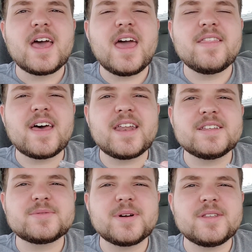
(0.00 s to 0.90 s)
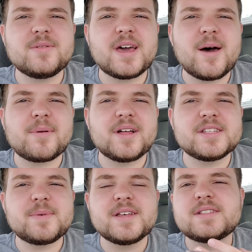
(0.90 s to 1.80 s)
And that is when you
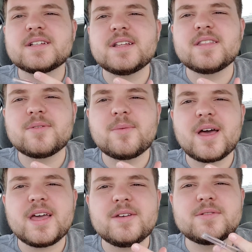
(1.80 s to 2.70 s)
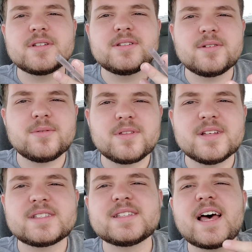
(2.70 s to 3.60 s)
capitalize. Basically, the way you should do
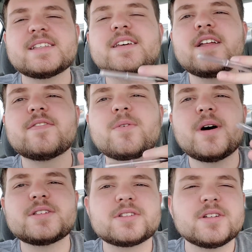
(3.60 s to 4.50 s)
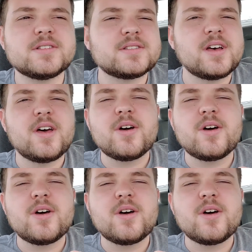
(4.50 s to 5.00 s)
this is ask enough questions